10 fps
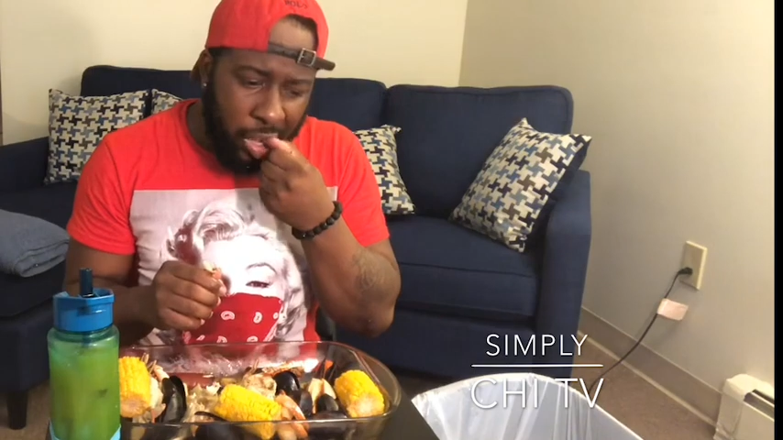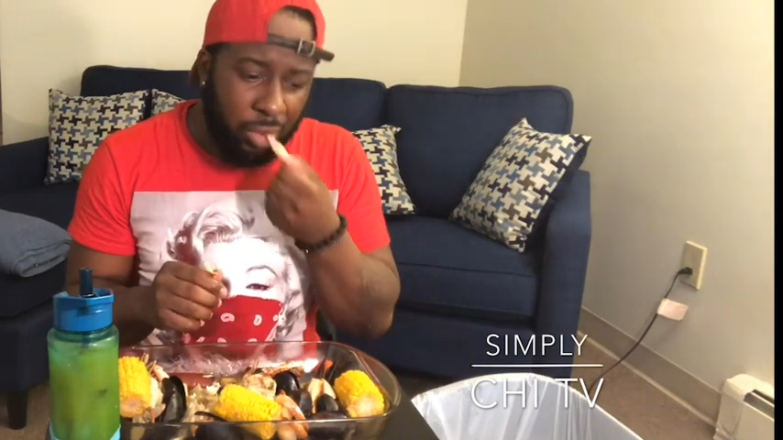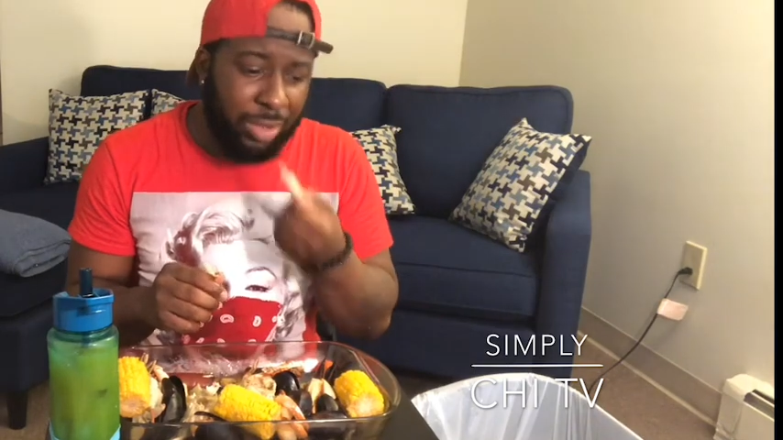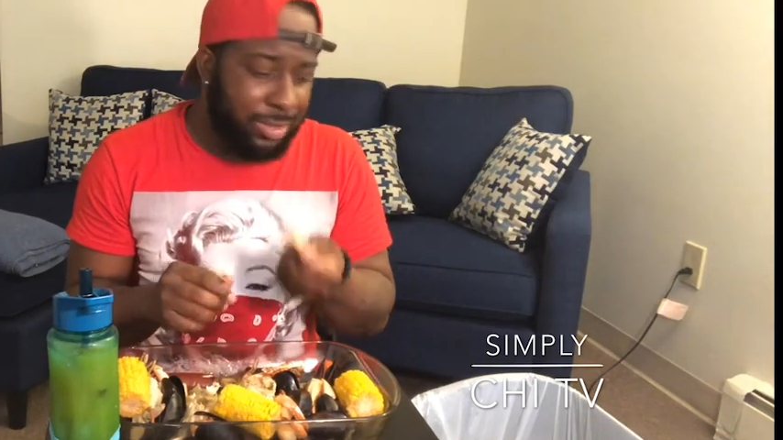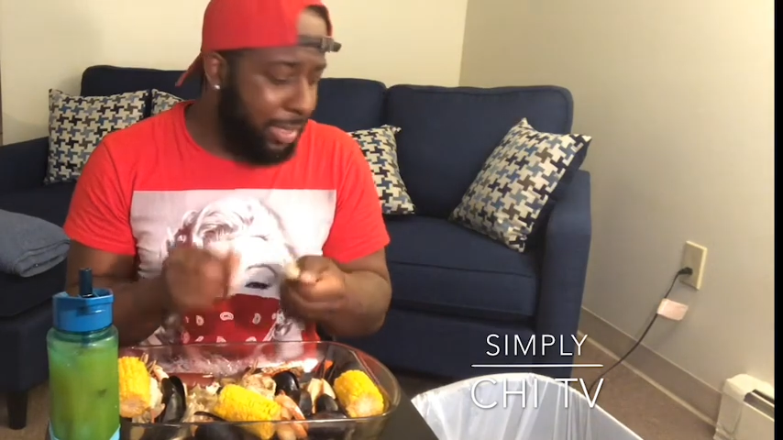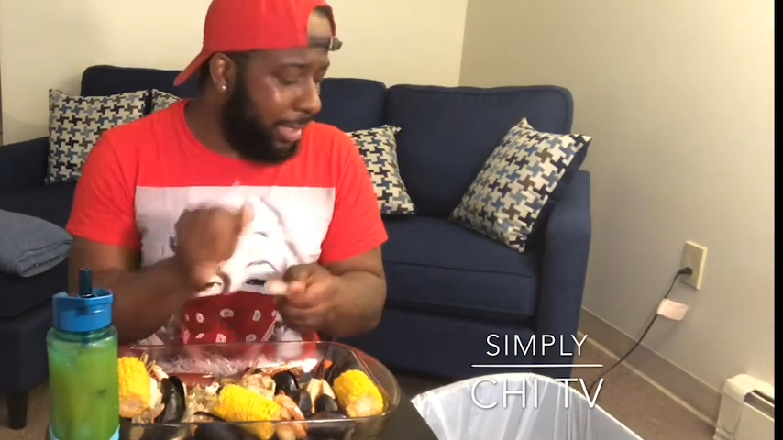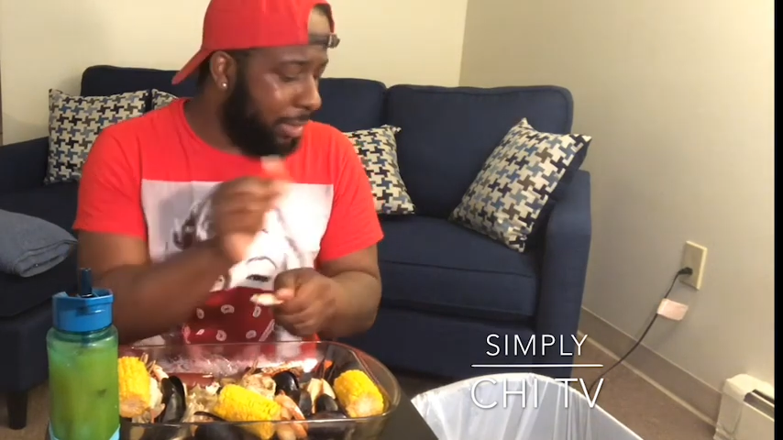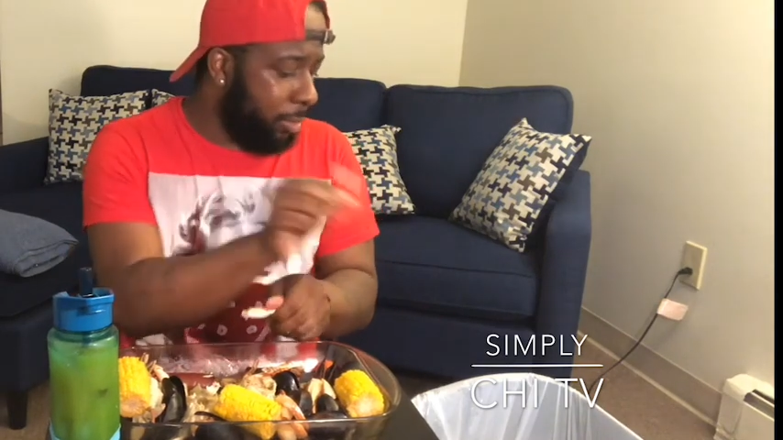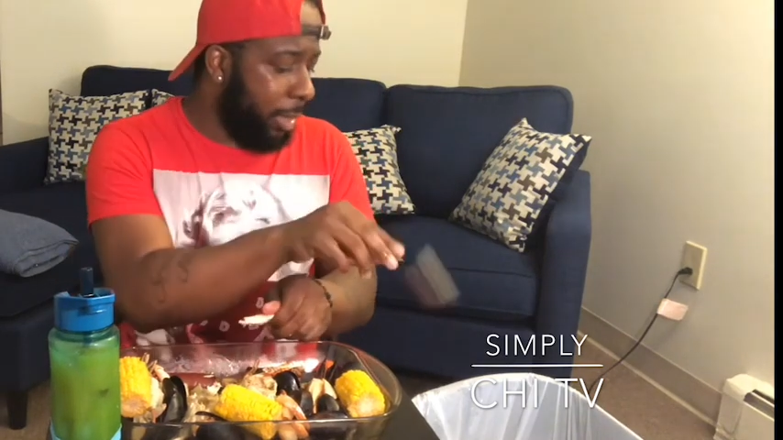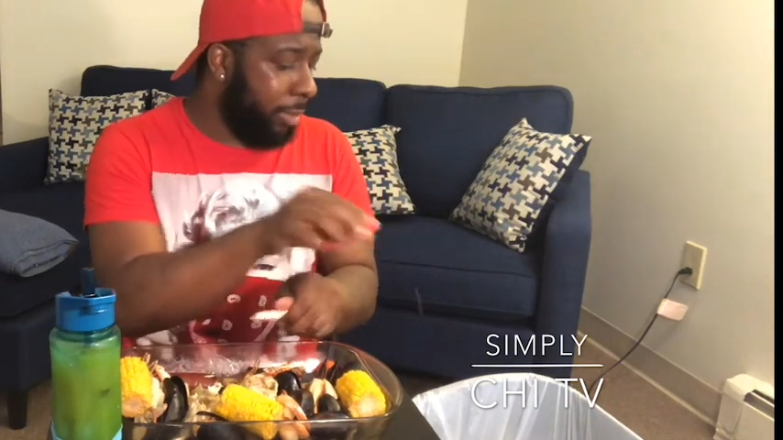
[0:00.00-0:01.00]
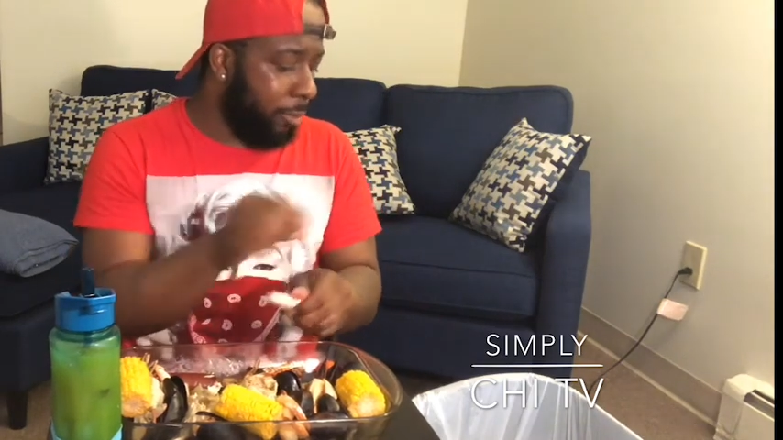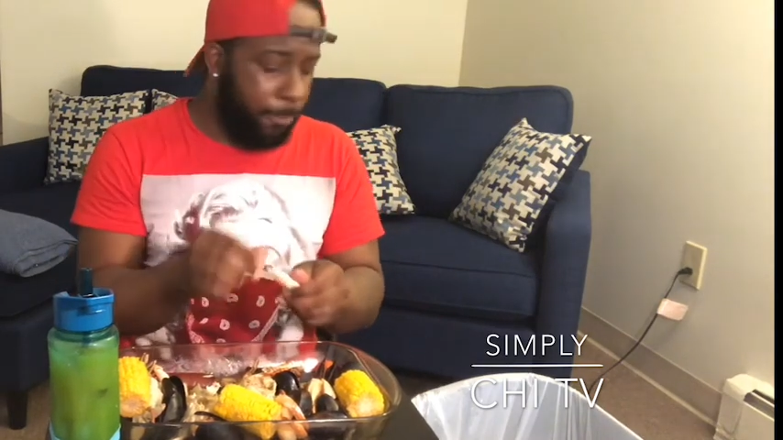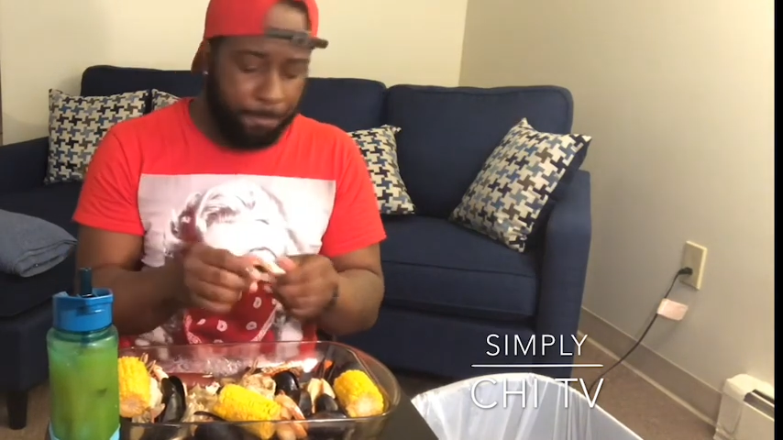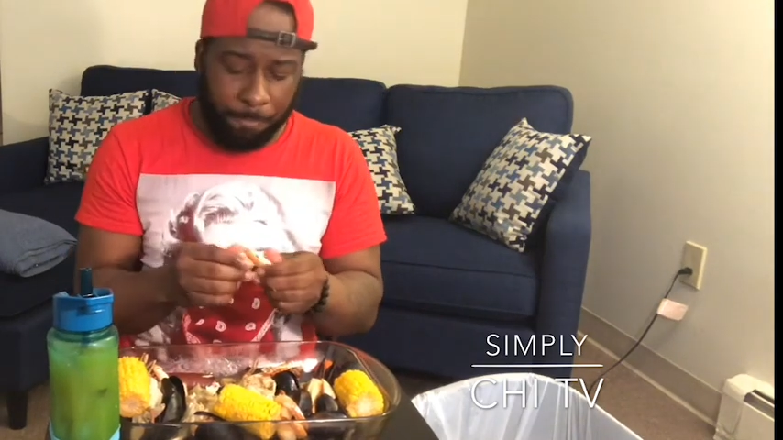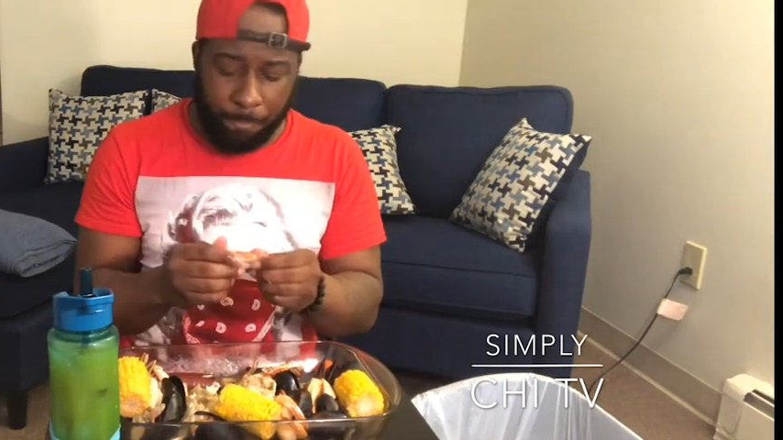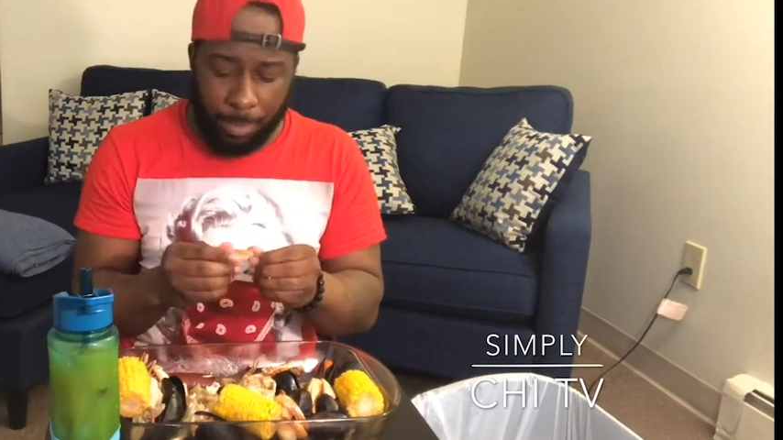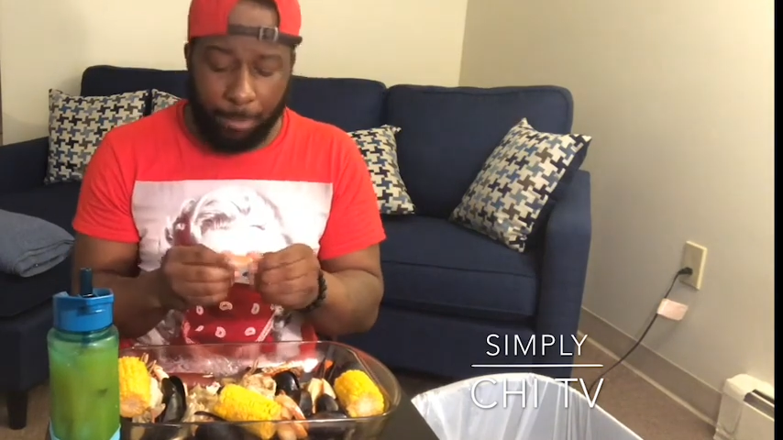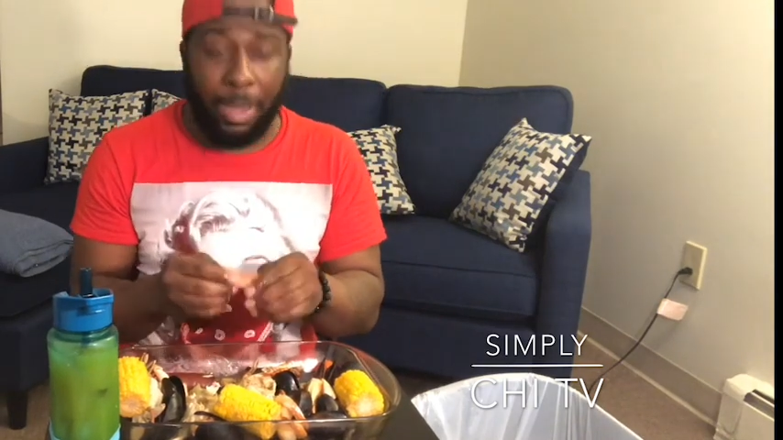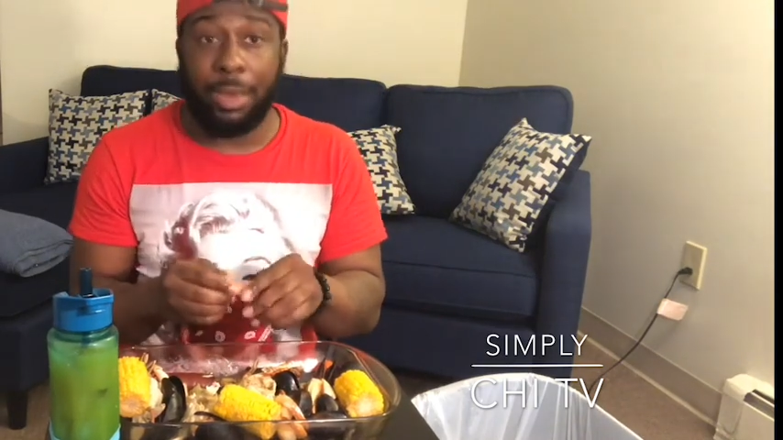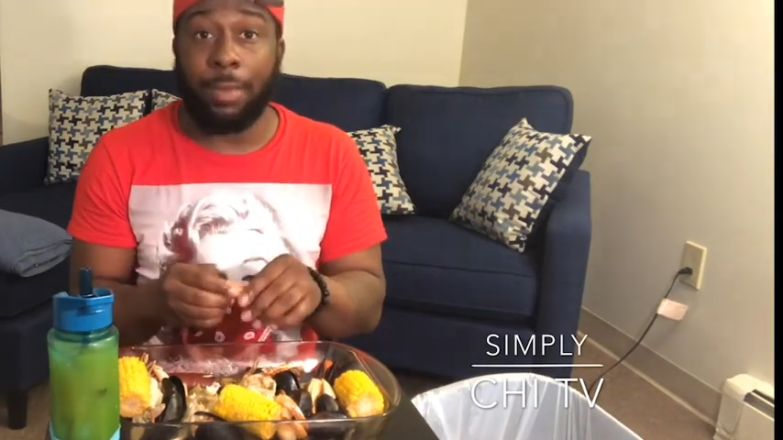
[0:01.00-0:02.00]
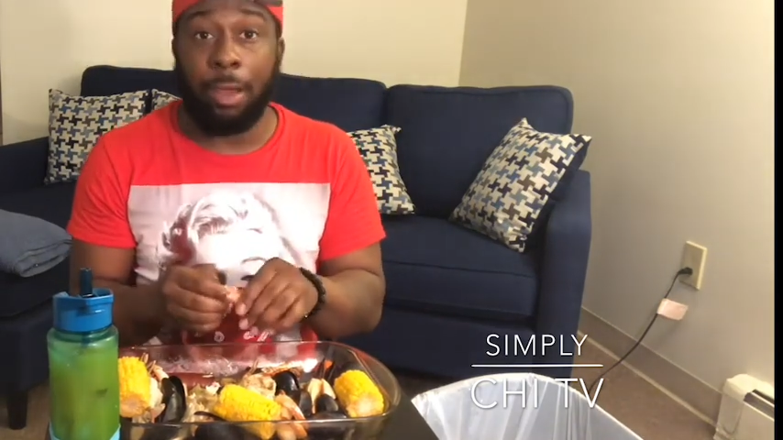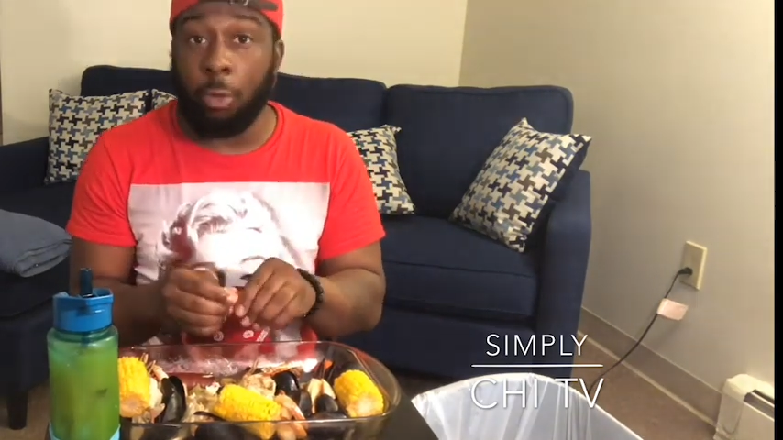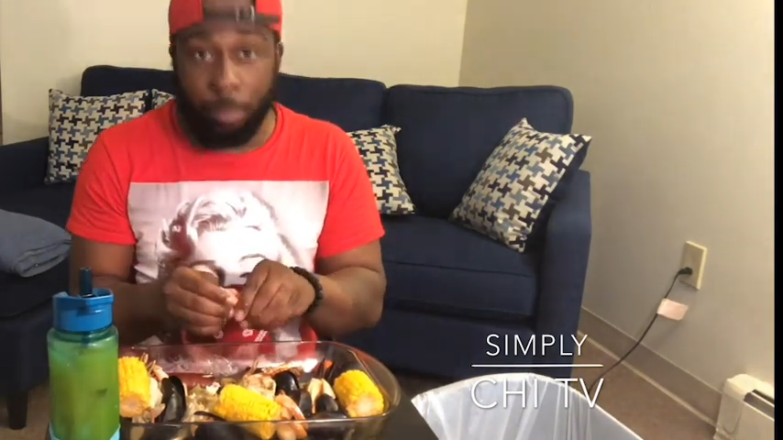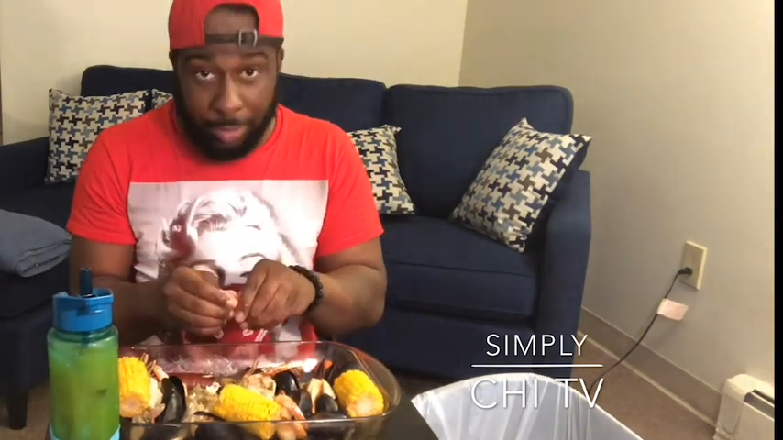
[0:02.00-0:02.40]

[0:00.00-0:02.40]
So I sat down in the waiting room, minding my own